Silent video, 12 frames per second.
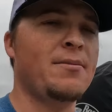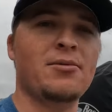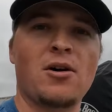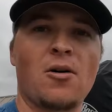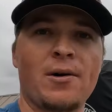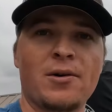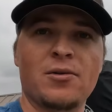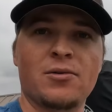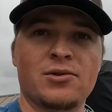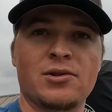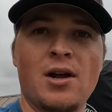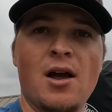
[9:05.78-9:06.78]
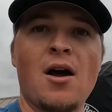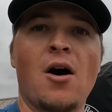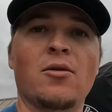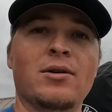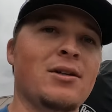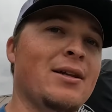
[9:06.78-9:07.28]
couple articles
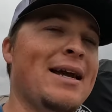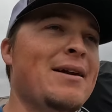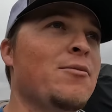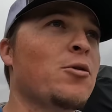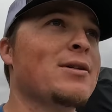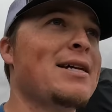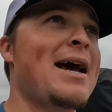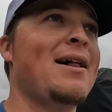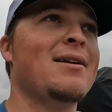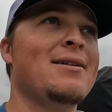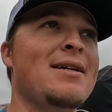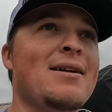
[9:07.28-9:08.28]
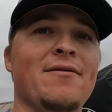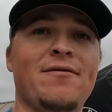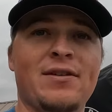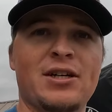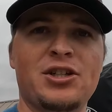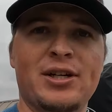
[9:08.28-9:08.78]
on delayed mortality and
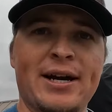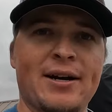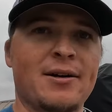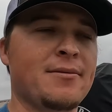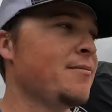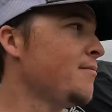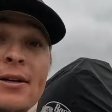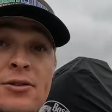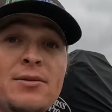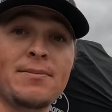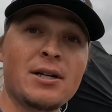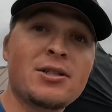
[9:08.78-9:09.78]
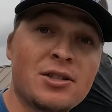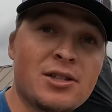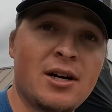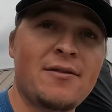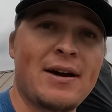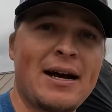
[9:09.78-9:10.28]
fish care. There's a bunch of
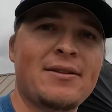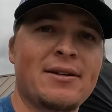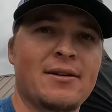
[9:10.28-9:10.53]
stuff out